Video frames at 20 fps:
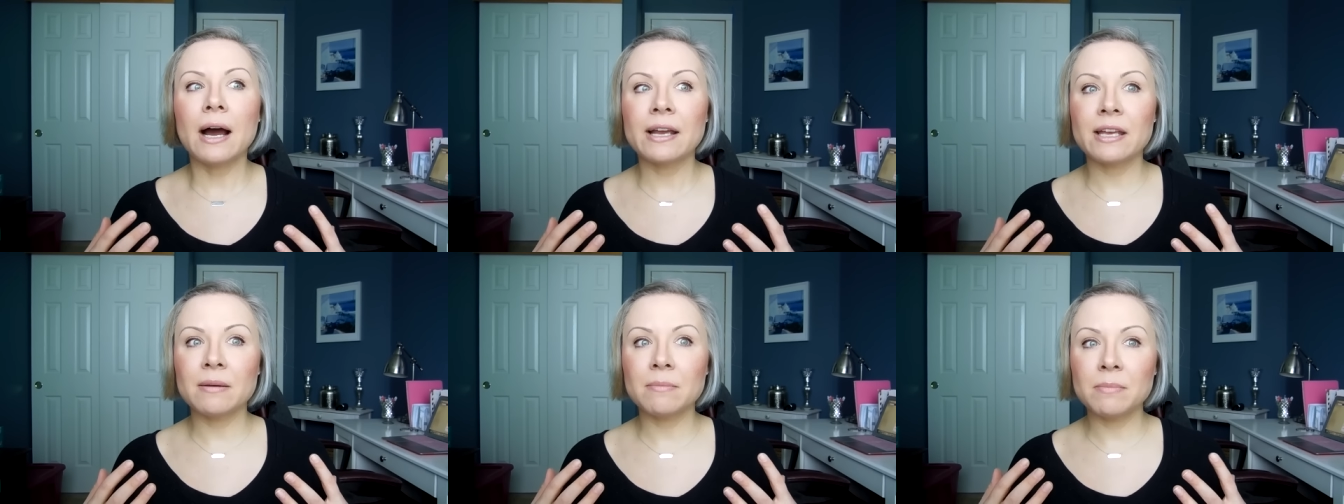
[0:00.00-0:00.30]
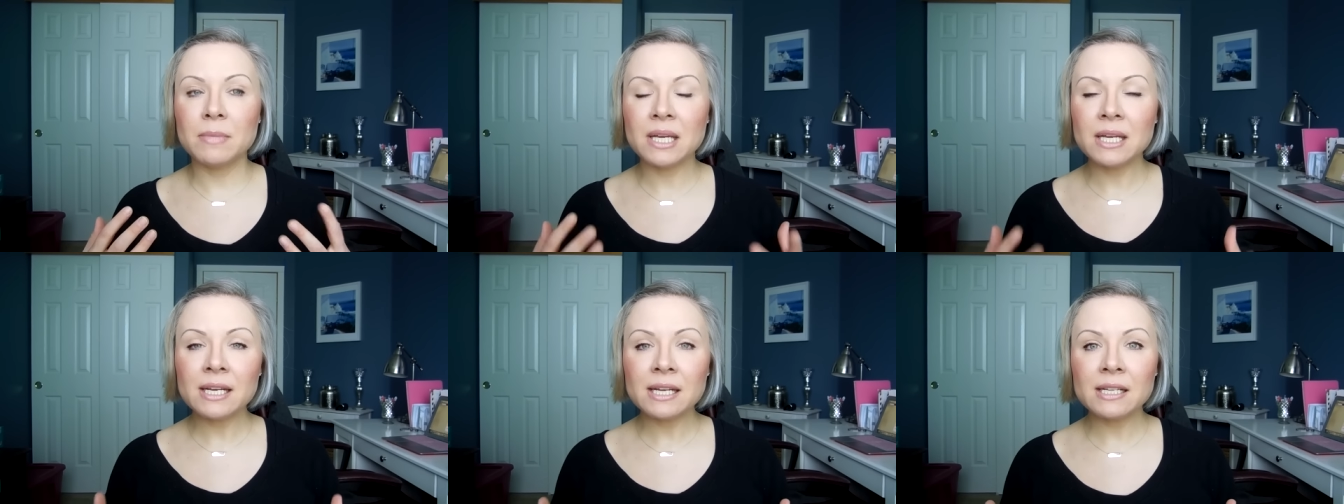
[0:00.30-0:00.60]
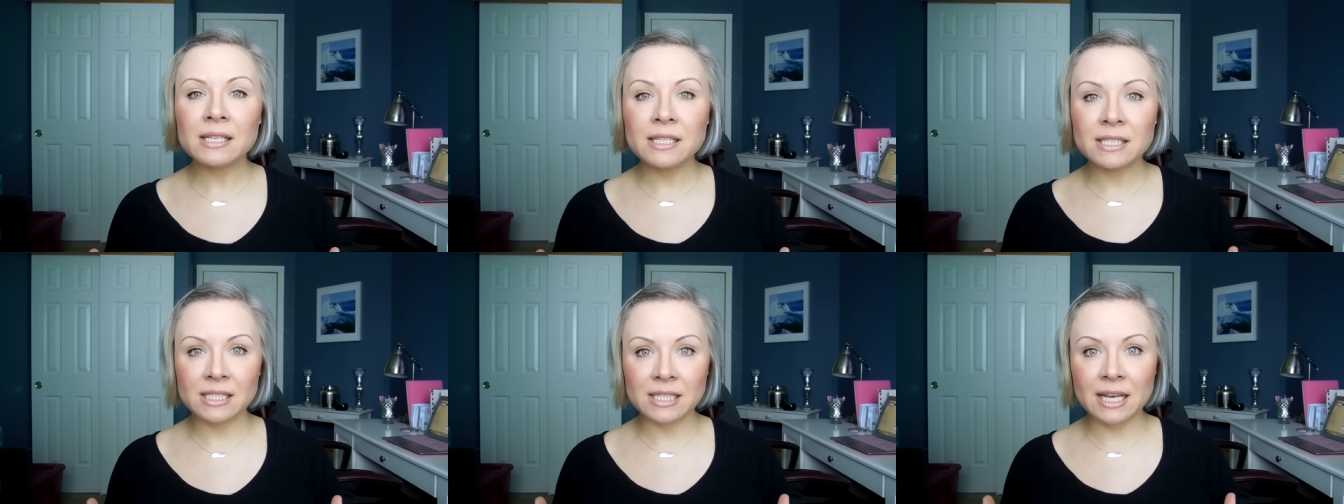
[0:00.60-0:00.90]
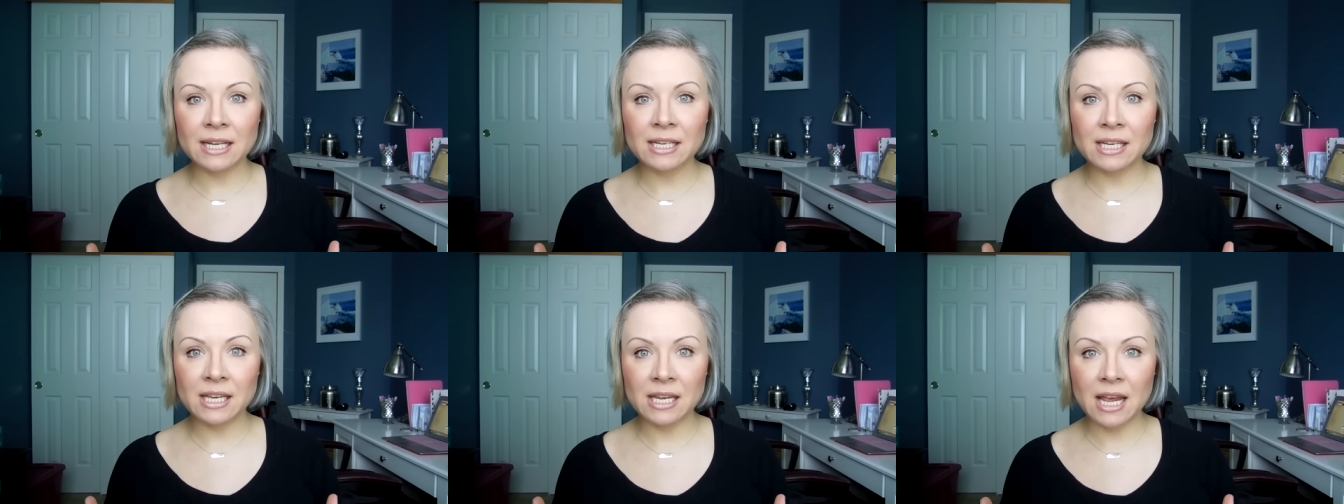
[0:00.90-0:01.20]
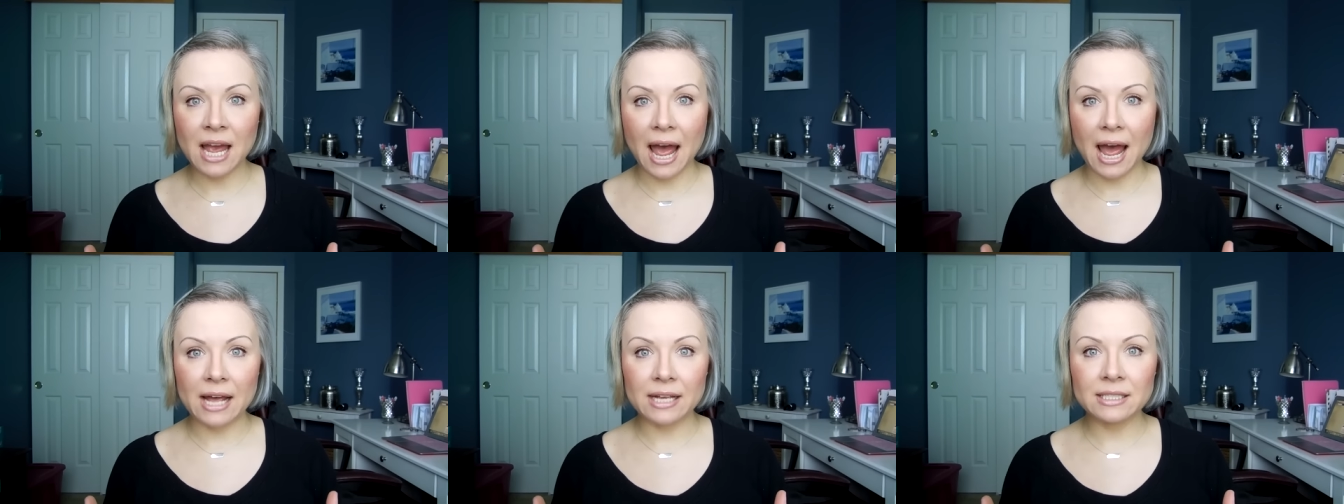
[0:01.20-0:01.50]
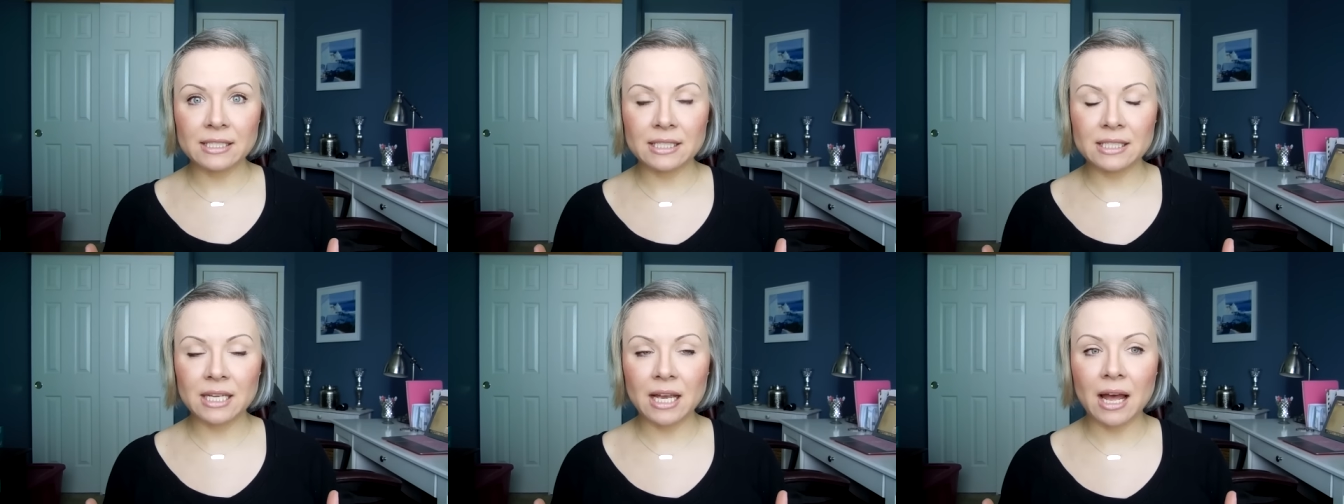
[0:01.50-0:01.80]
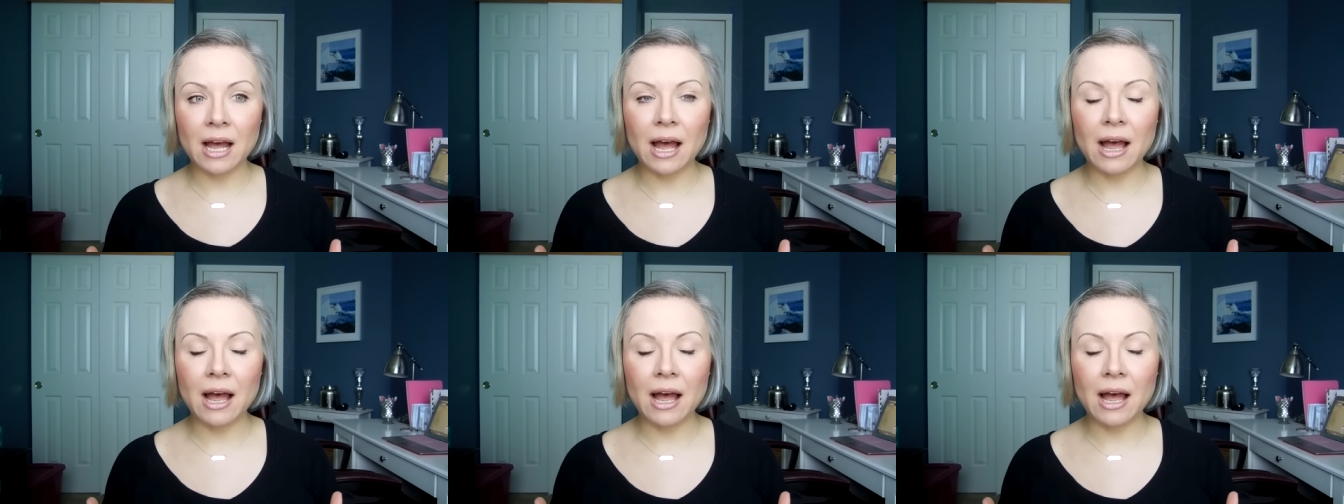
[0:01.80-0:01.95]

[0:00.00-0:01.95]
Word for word: I immediately said yes.